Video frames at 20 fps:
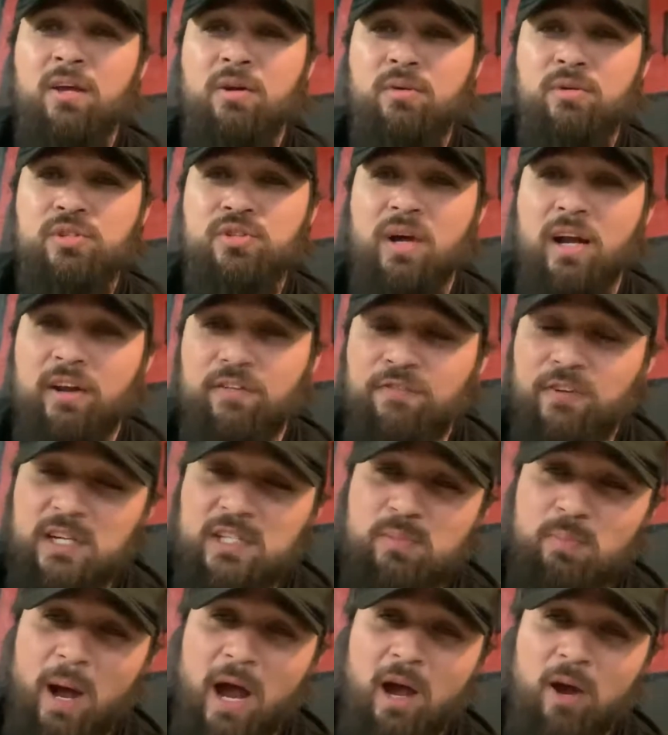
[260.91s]
We try to
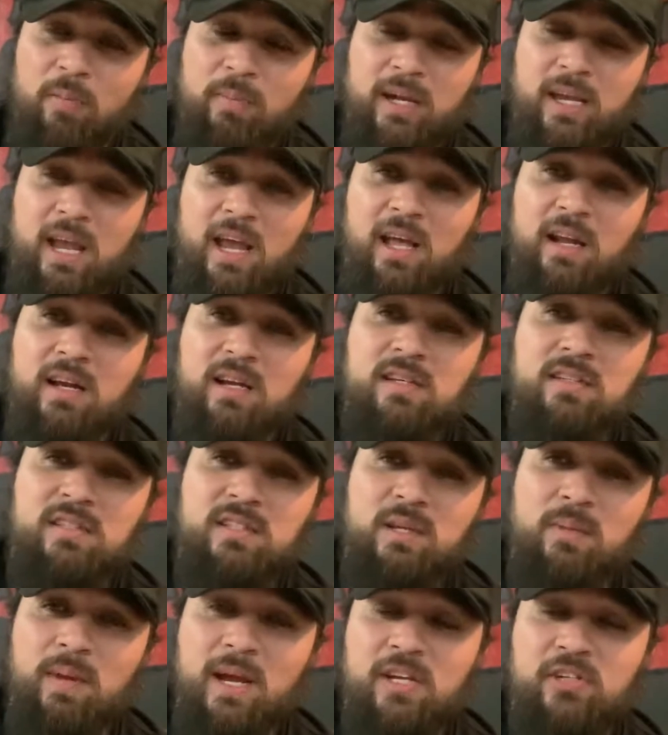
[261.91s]
fix biomechanics
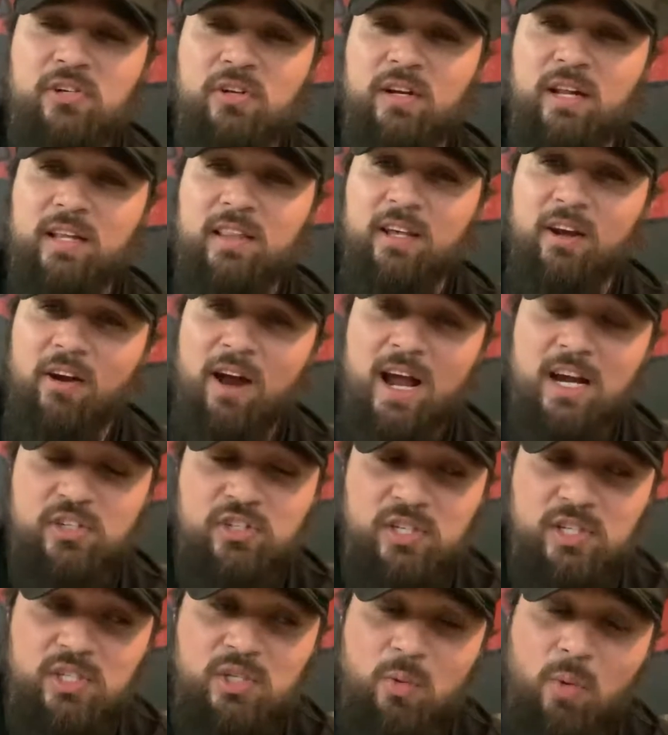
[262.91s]
to make sure that they're
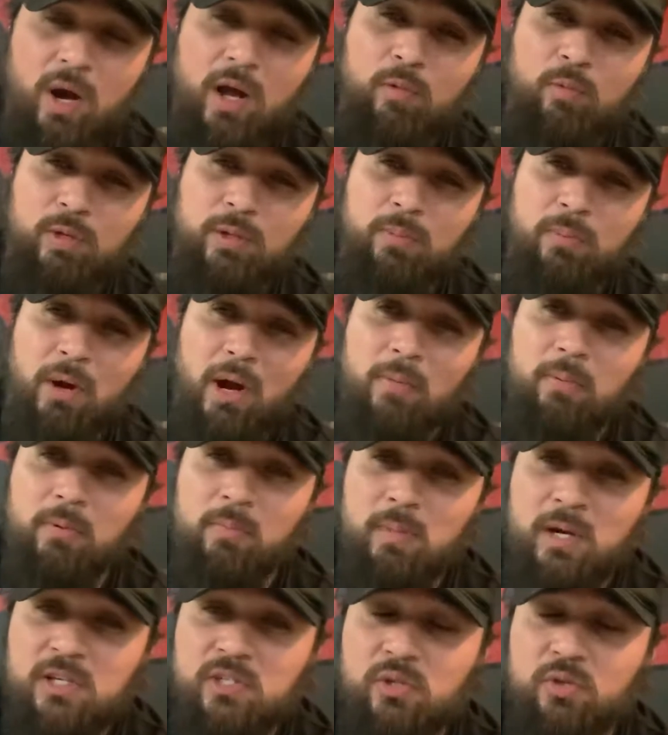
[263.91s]
actually squatting with proper
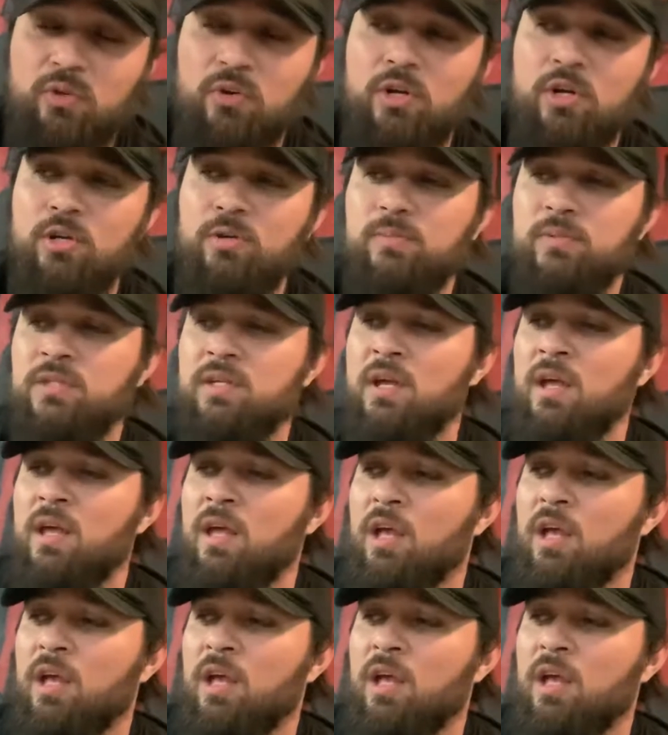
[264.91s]
muscle groups.